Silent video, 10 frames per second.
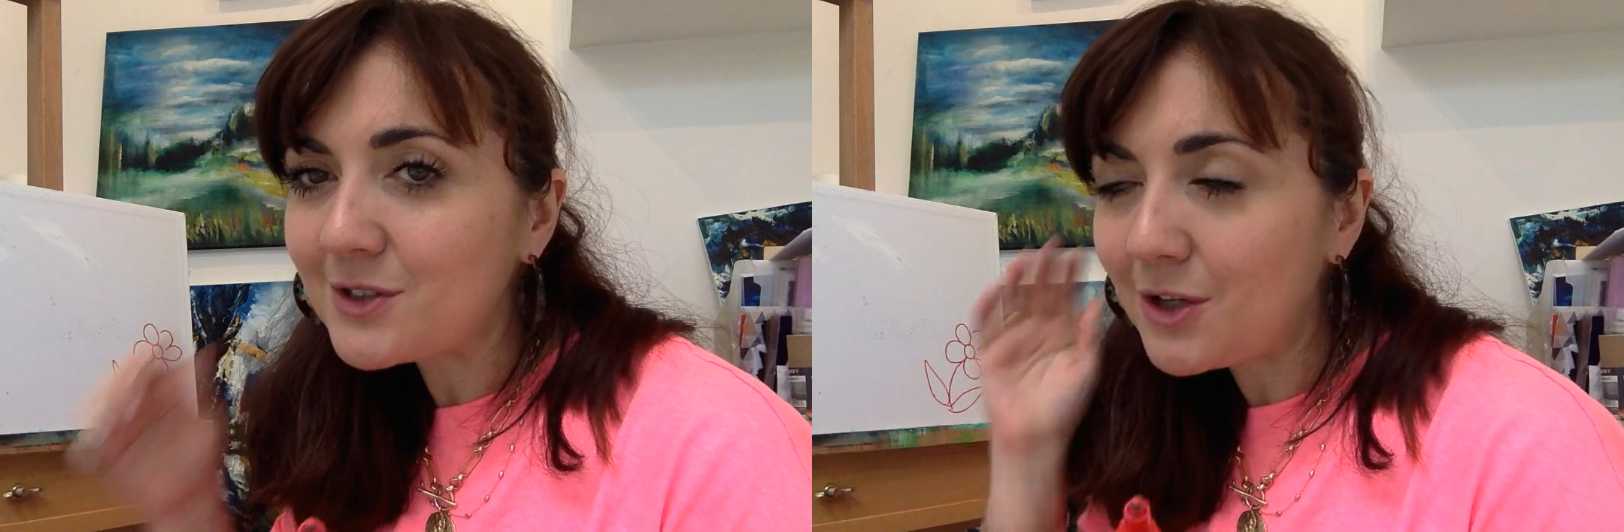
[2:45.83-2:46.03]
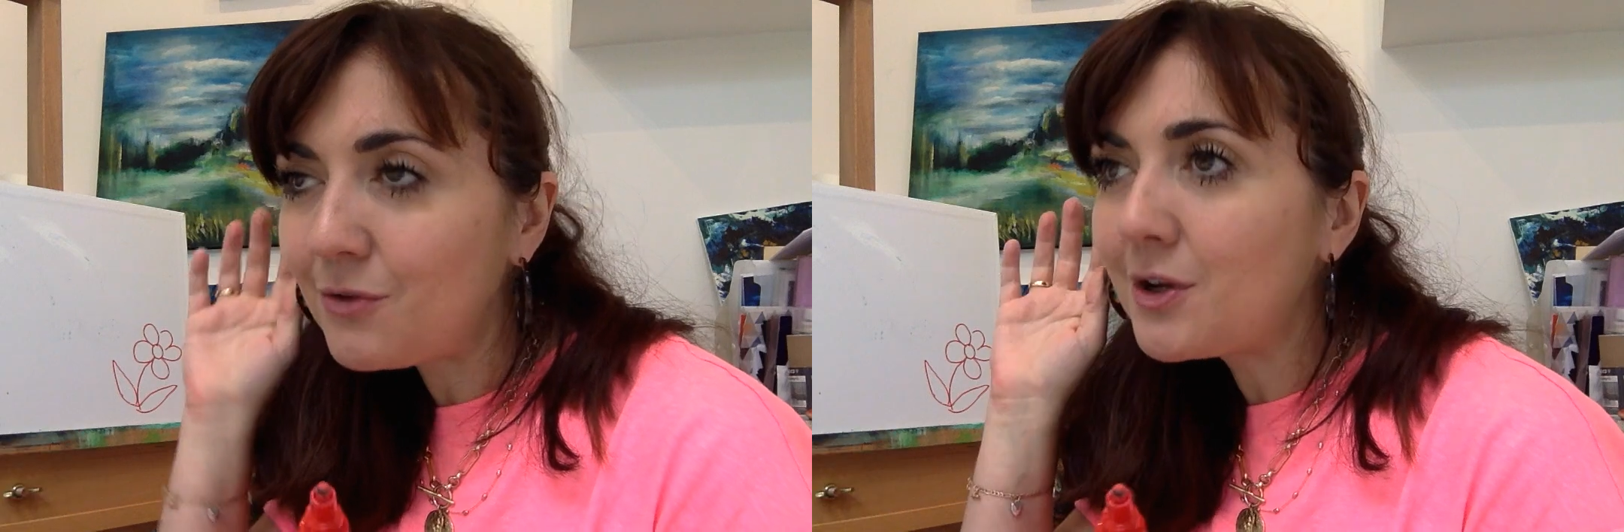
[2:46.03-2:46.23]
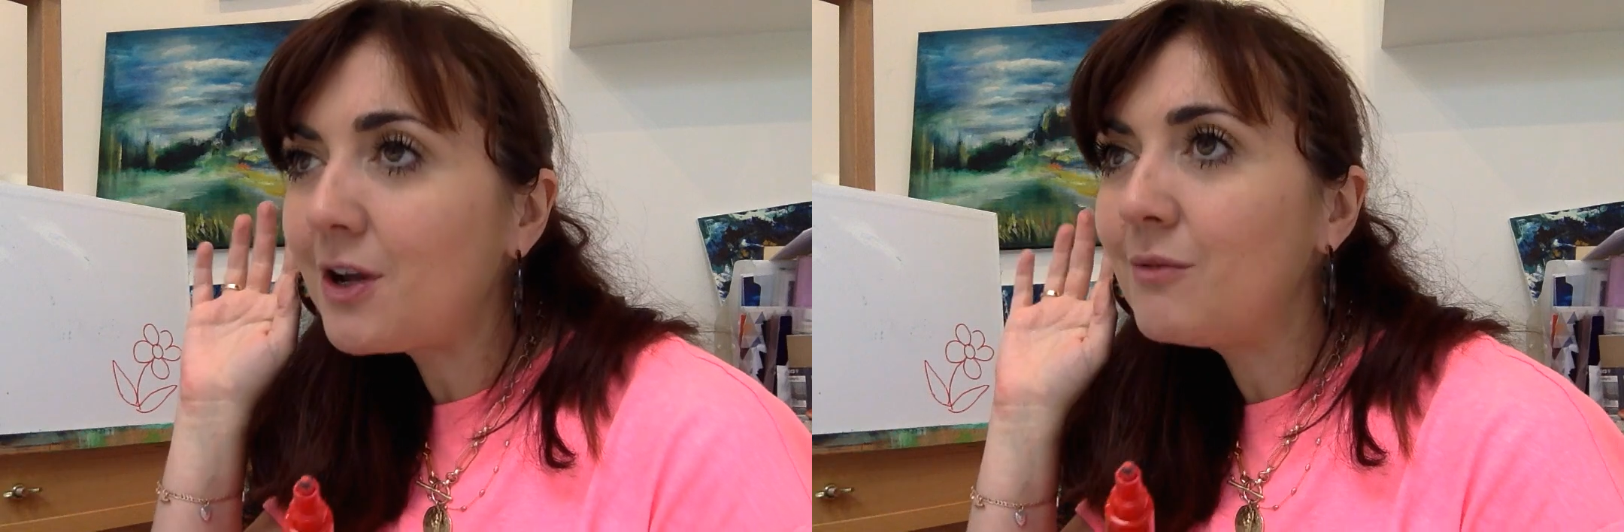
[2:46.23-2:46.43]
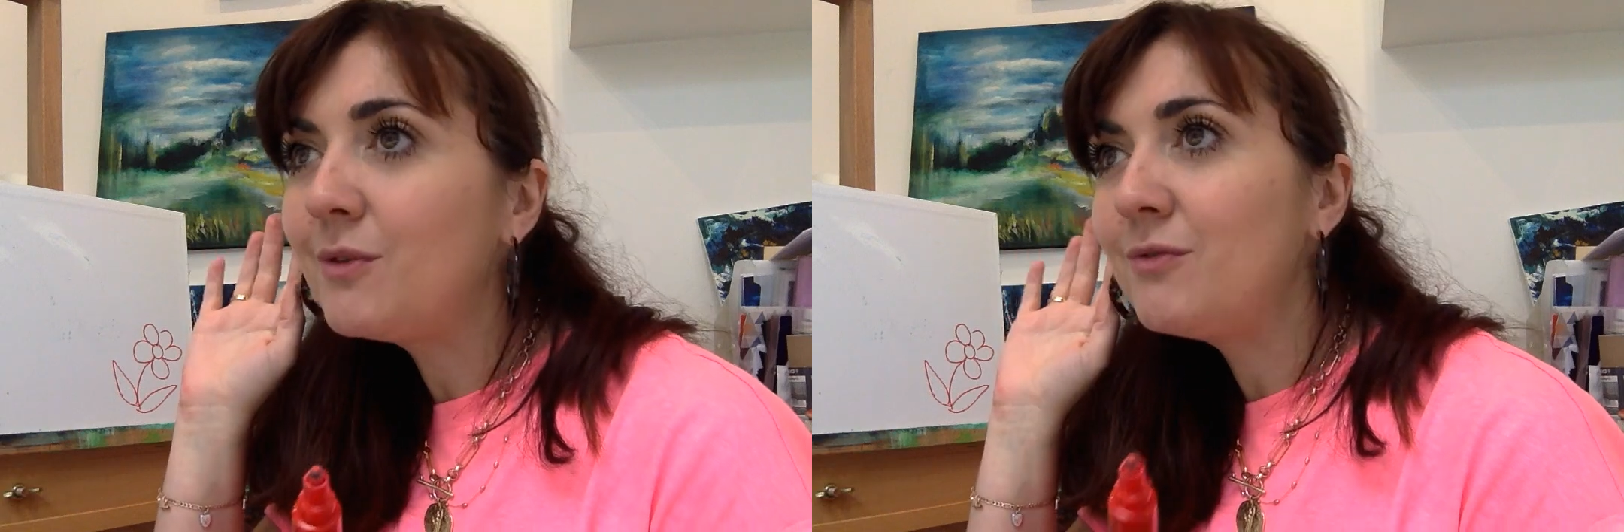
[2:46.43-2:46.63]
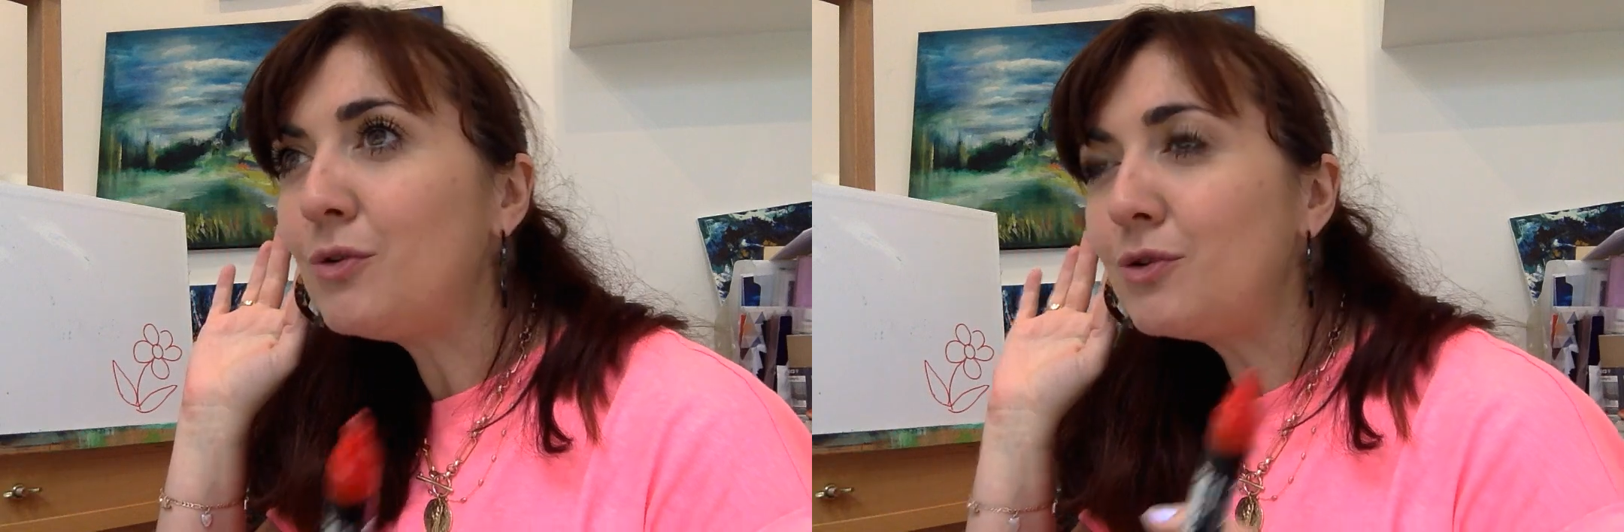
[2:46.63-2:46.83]
so you're going
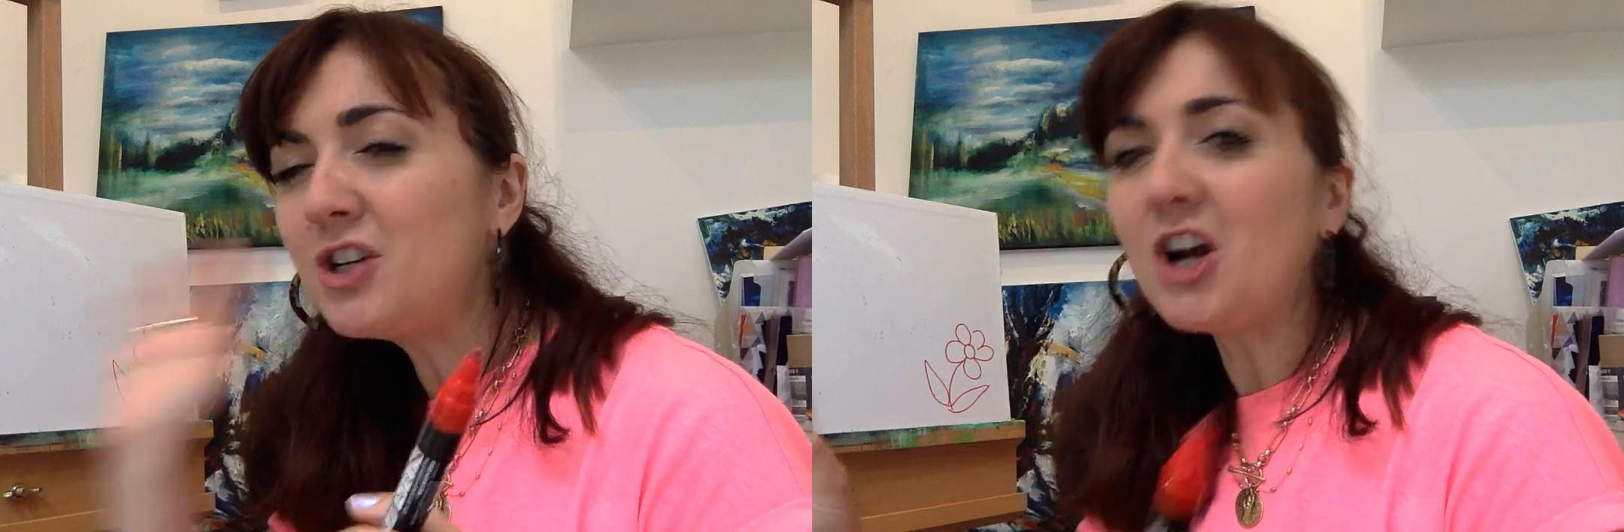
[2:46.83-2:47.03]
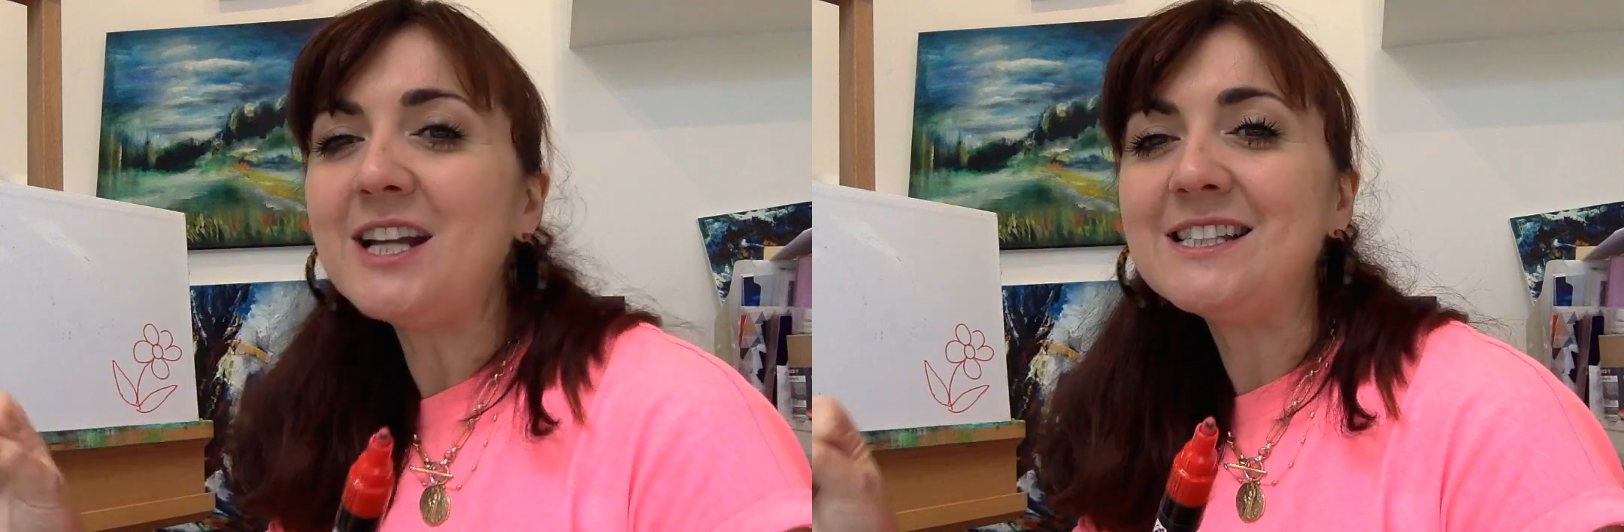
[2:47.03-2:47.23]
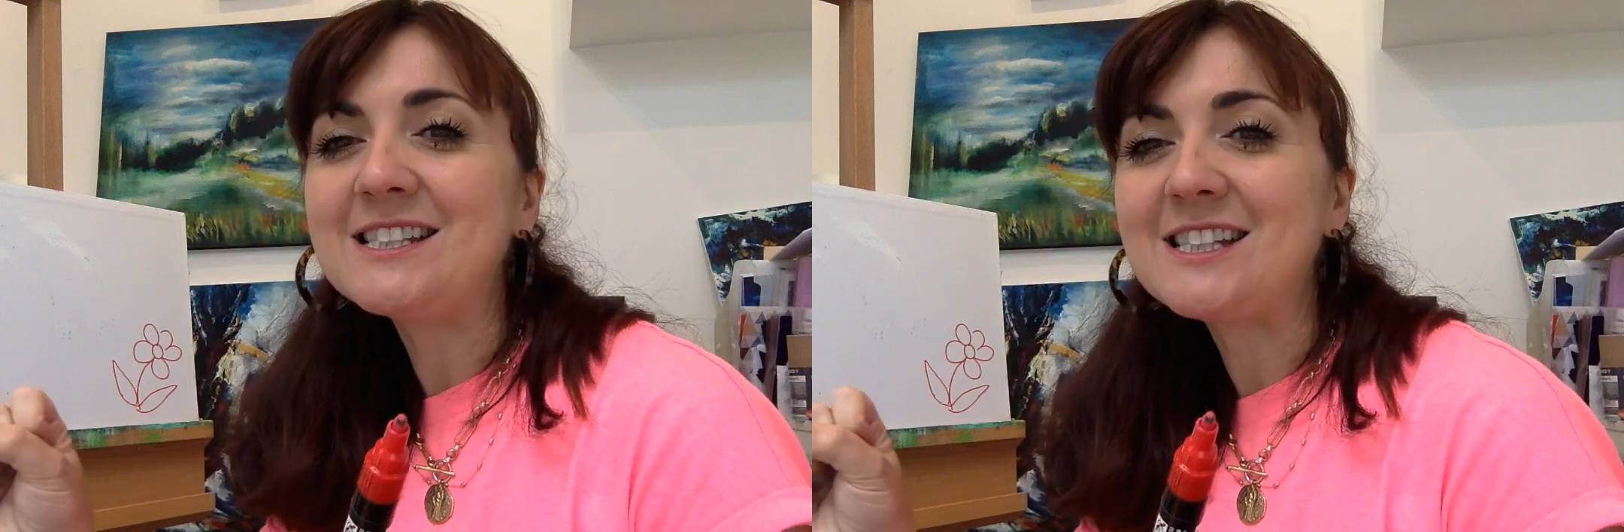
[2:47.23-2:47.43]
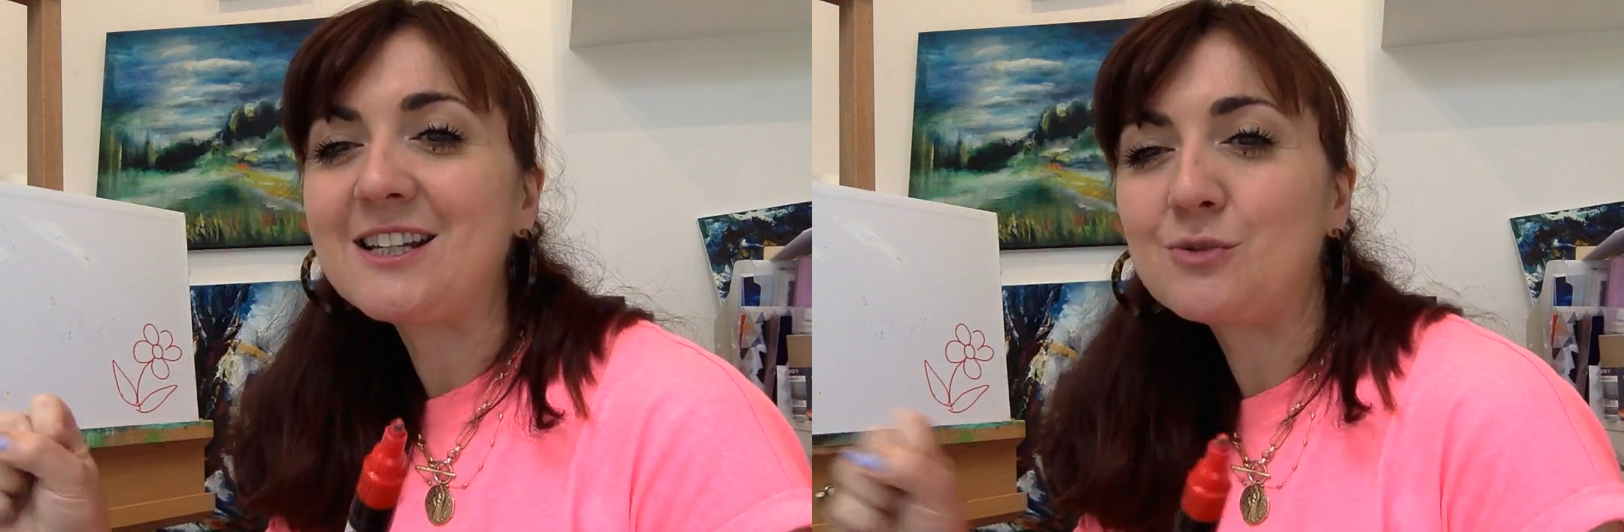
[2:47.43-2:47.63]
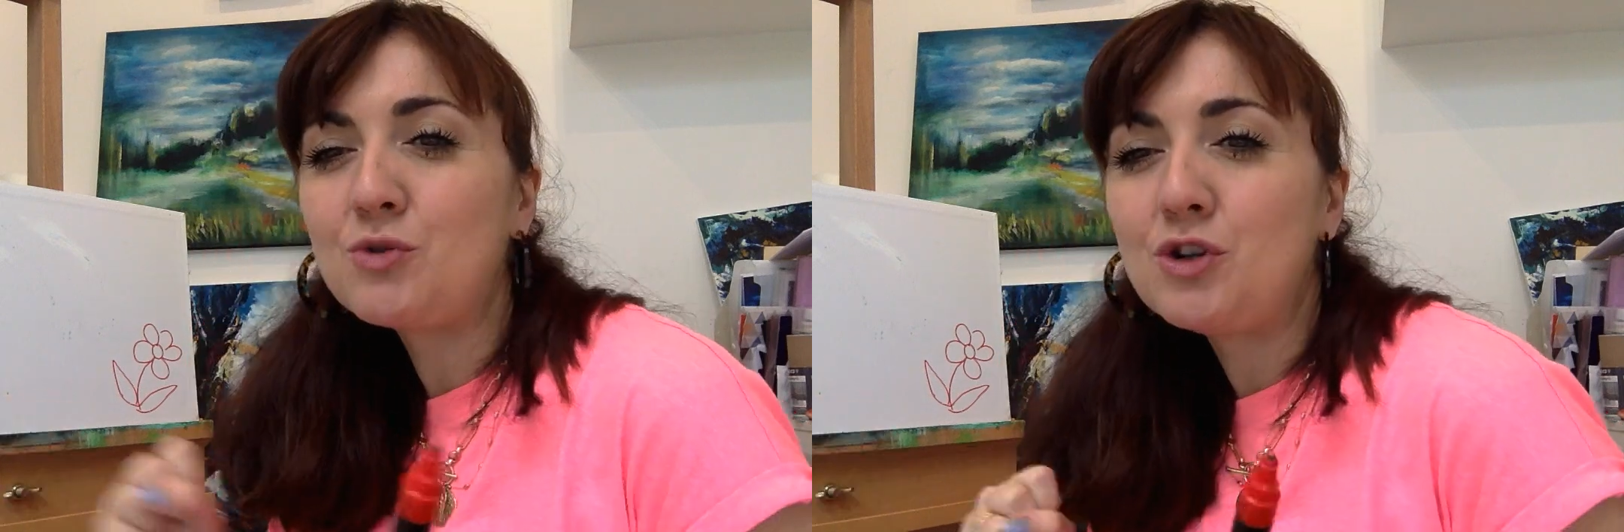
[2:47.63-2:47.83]
with your gut instinct,